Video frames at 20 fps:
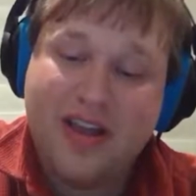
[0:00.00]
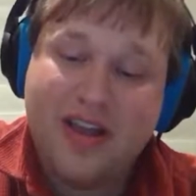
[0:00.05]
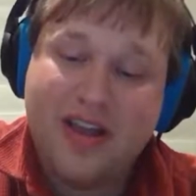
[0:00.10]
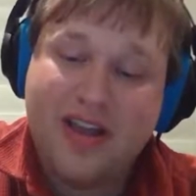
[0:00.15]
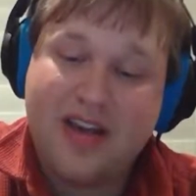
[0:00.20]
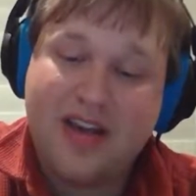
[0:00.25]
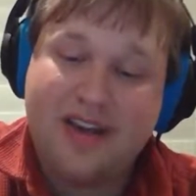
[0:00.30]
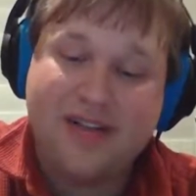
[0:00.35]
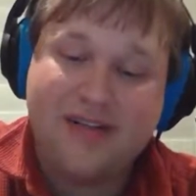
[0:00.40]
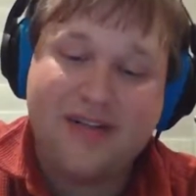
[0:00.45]

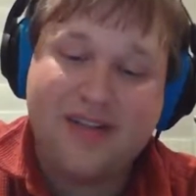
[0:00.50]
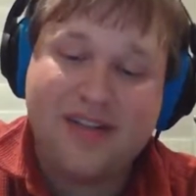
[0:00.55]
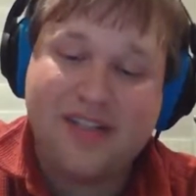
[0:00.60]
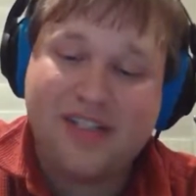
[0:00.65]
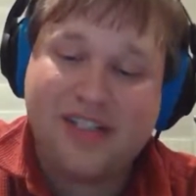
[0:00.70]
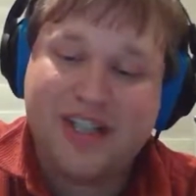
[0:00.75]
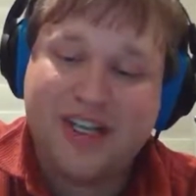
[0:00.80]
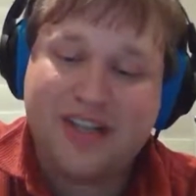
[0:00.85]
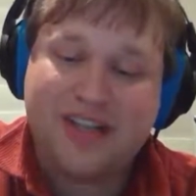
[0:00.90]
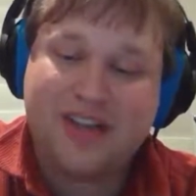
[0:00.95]
And every
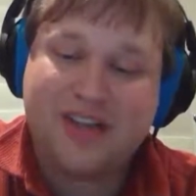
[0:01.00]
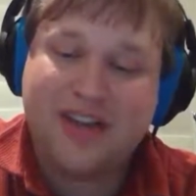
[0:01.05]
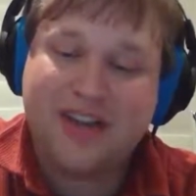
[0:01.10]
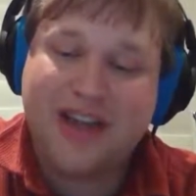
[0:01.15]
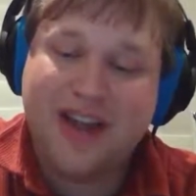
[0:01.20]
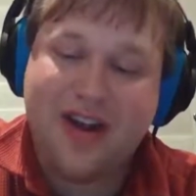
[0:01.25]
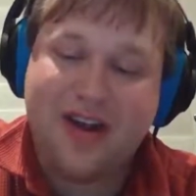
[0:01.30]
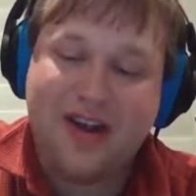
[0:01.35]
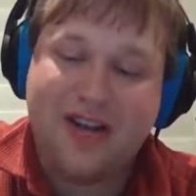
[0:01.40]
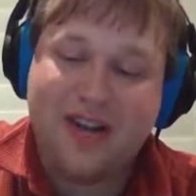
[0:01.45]
gentle
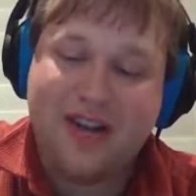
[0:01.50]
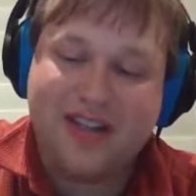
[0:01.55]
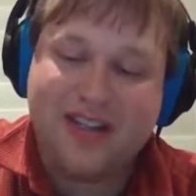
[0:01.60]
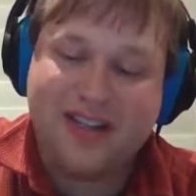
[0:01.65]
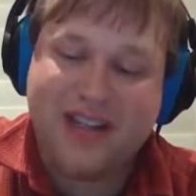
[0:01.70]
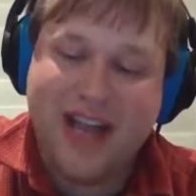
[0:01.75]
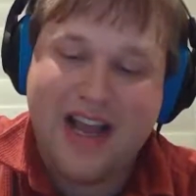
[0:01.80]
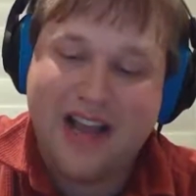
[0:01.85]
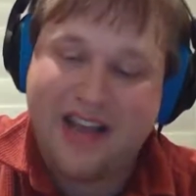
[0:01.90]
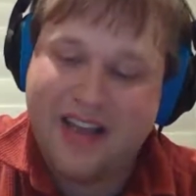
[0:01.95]
air that
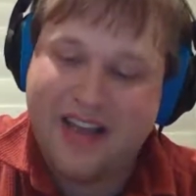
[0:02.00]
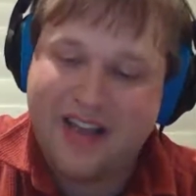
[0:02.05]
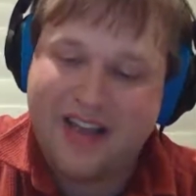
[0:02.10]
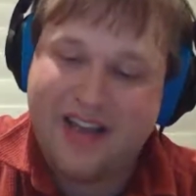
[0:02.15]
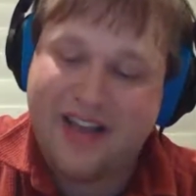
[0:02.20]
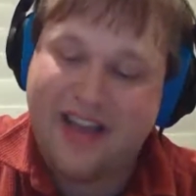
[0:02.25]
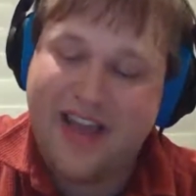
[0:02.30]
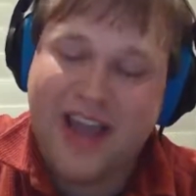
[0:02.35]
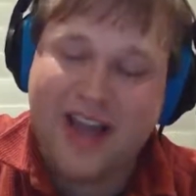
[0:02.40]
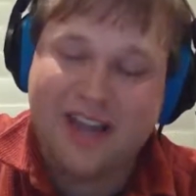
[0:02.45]
dallied
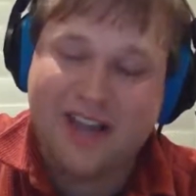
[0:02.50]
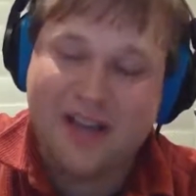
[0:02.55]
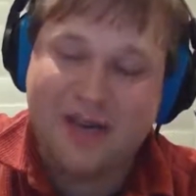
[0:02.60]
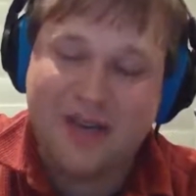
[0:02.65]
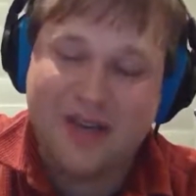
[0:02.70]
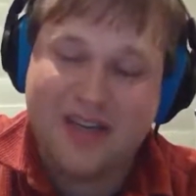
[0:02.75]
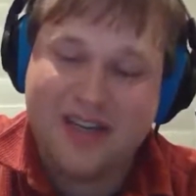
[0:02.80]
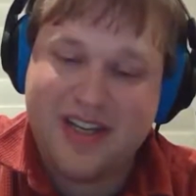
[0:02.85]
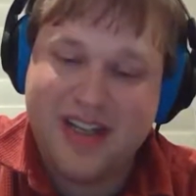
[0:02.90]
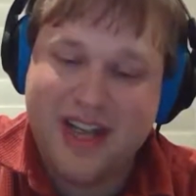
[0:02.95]
in that
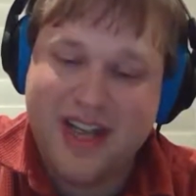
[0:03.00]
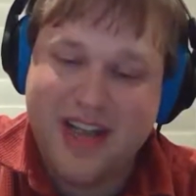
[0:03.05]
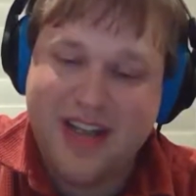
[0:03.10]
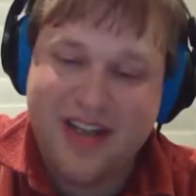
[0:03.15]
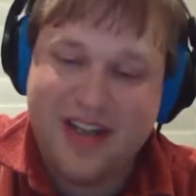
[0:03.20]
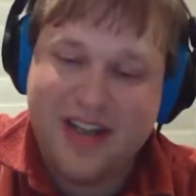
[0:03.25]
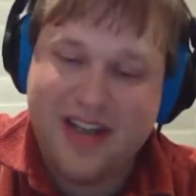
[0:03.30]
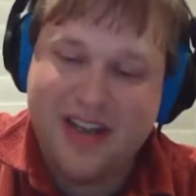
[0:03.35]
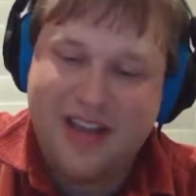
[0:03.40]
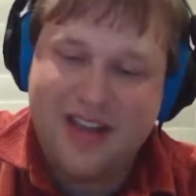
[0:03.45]
sweet
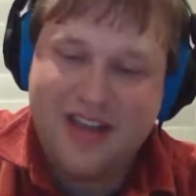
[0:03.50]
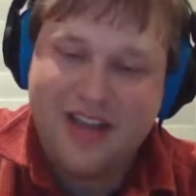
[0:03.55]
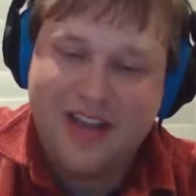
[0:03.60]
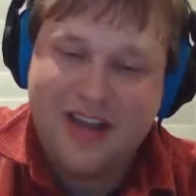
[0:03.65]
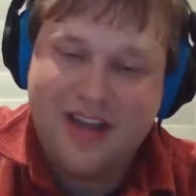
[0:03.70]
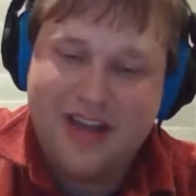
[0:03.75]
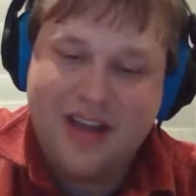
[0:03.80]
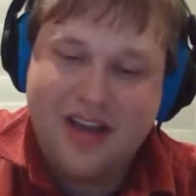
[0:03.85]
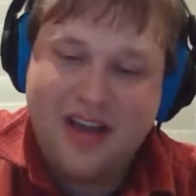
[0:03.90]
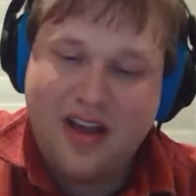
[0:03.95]
day,
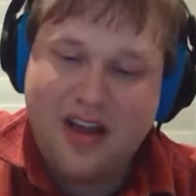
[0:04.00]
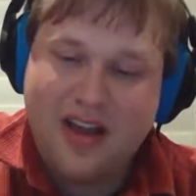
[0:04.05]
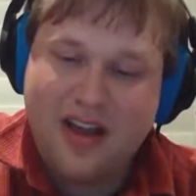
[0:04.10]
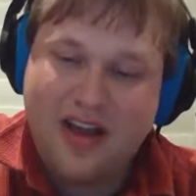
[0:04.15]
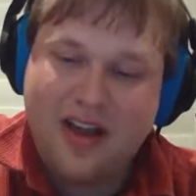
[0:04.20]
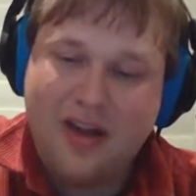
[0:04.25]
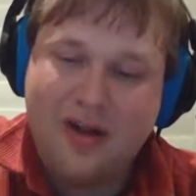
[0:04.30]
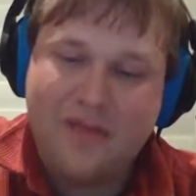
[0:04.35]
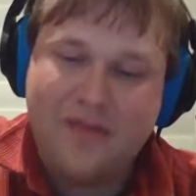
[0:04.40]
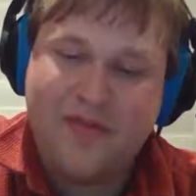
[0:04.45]

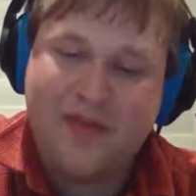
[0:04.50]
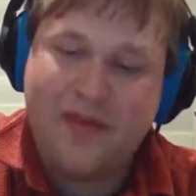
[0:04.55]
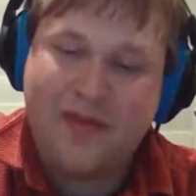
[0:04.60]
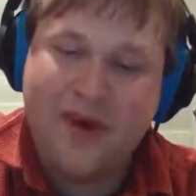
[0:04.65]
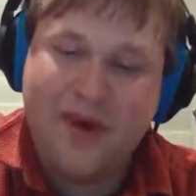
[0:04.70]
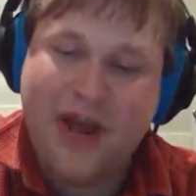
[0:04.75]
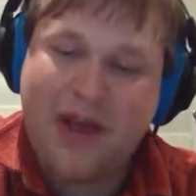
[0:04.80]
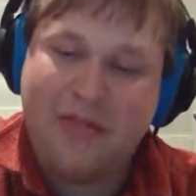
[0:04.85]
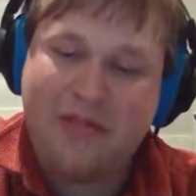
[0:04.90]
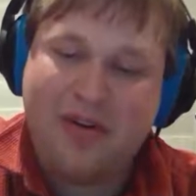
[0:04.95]
along the
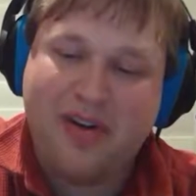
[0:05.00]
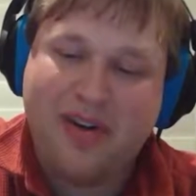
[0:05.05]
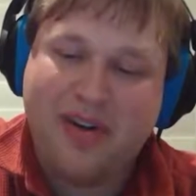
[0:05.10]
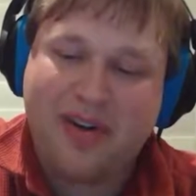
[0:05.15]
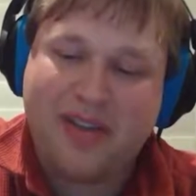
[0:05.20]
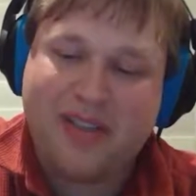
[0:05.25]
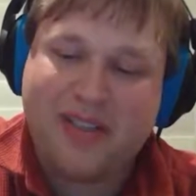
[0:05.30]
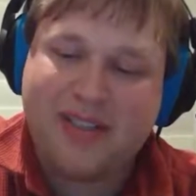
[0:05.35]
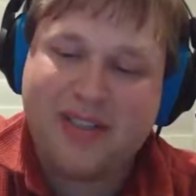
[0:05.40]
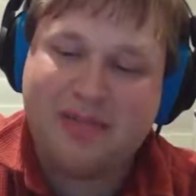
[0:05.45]

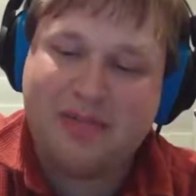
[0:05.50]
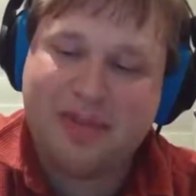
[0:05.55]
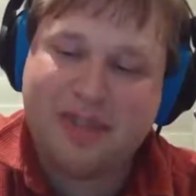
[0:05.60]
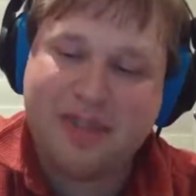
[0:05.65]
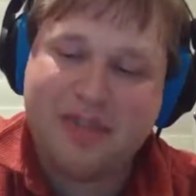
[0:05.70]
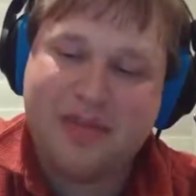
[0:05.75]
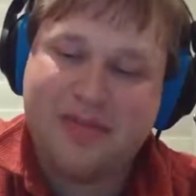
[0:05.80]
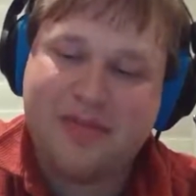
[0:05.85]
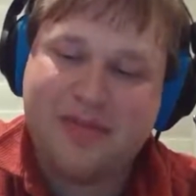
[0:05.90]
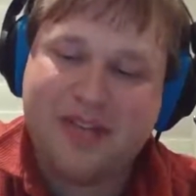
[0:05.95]
ramparts,
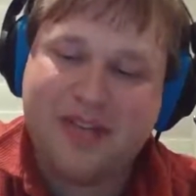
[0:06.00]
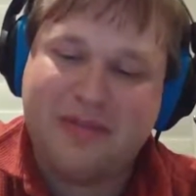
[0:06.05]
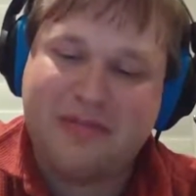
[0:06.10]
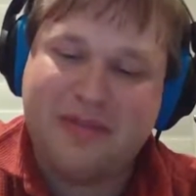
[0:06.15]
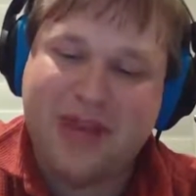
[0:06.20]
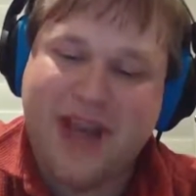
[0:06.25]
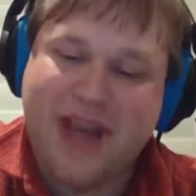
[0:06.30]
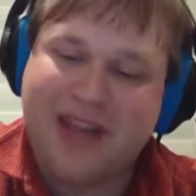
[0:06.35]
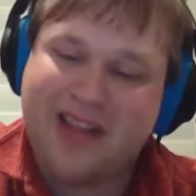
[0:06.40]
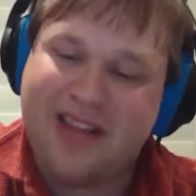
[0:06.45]
plumed
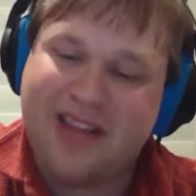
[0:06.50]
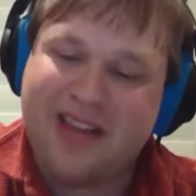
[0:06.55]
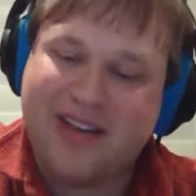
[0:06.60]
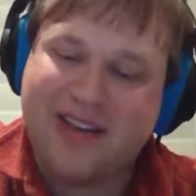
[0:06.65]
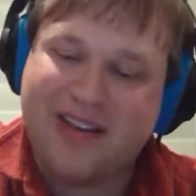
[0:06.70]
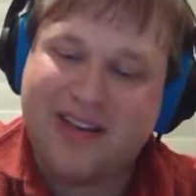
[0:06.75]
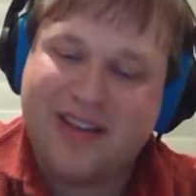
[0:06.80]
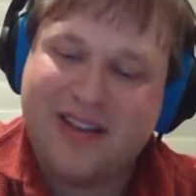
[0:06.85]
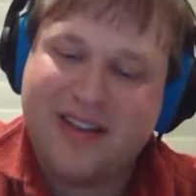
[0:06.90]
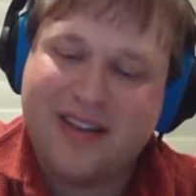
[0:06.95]
and pallid,
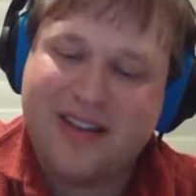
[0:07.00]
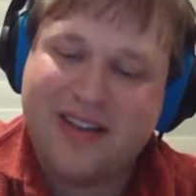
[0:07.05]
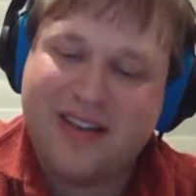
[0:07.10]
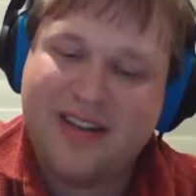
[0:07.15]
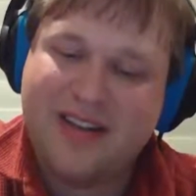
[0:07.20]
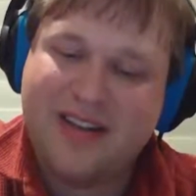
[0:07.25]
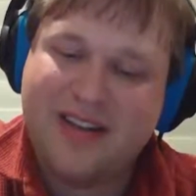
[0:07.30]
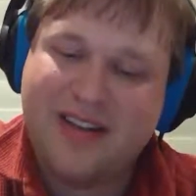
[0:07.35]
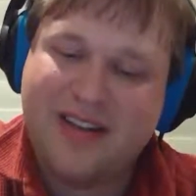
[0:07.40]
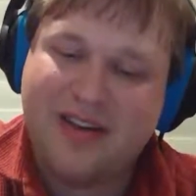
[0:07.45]

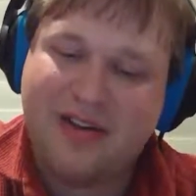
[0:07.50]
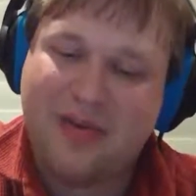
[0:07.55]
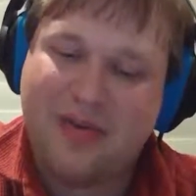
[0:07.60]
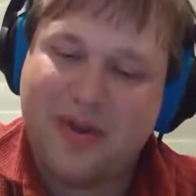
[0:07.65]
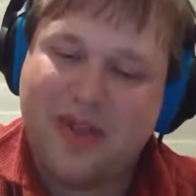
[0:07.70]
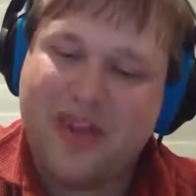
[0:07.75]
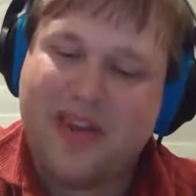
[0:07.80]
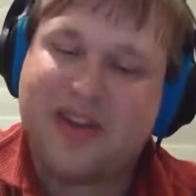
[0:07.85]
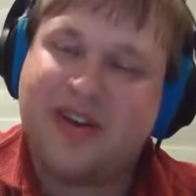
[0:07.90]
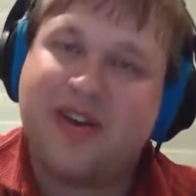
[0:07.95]
a
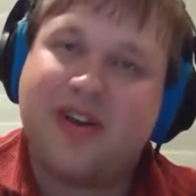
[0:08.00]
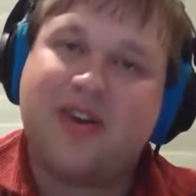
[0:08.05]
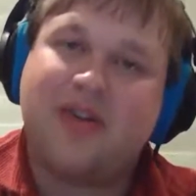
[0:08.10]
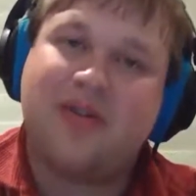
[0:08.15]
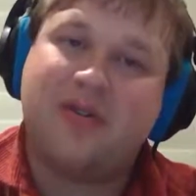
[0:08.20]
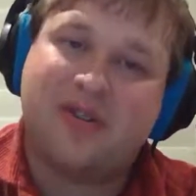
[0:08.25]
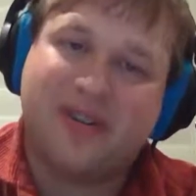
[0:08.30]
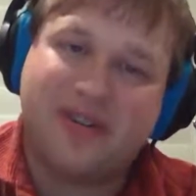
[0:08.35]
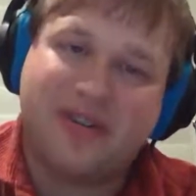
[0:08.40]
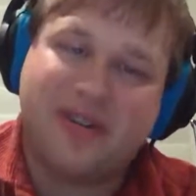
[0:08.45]
winged
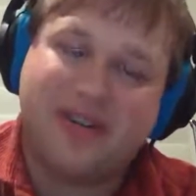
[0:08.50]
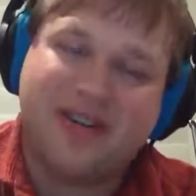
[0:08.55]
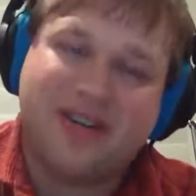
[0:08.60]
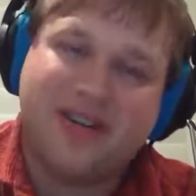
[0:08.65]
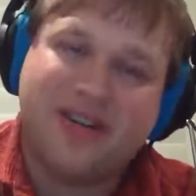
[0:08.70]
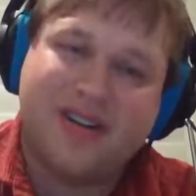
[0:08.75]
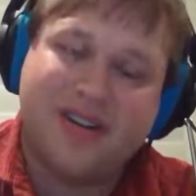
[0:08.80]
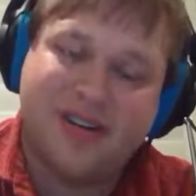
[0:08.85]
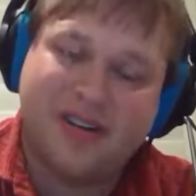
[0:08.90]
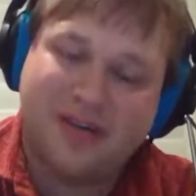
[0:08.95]
odor
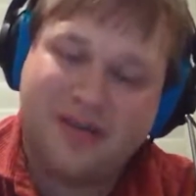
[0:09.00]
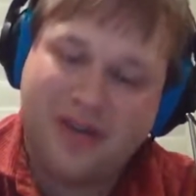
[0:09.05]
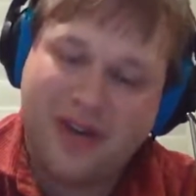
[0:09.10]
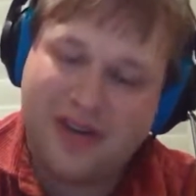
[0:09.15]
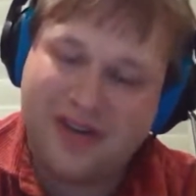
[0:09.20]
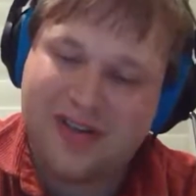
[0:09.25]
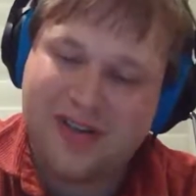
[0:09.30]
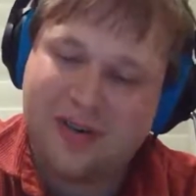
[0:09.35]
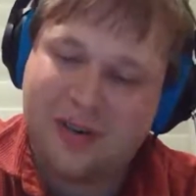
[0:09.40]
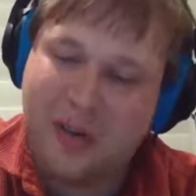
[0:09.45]

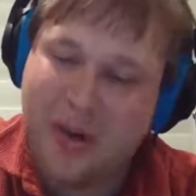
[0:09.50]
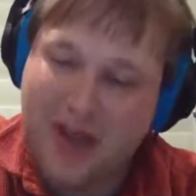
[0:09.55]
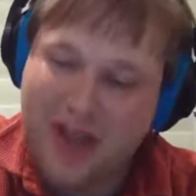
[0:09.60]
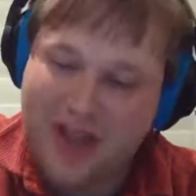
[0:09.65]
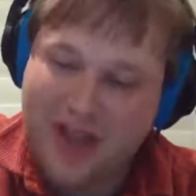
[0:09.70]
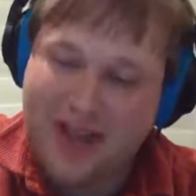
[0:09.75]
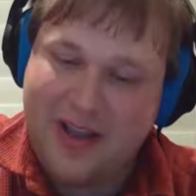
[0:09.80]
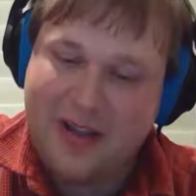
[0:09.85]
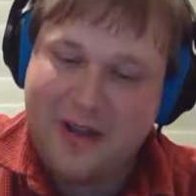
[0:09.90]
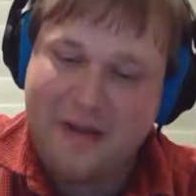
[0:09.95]
went
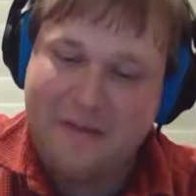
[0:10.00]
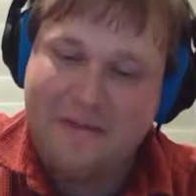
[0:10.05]
away.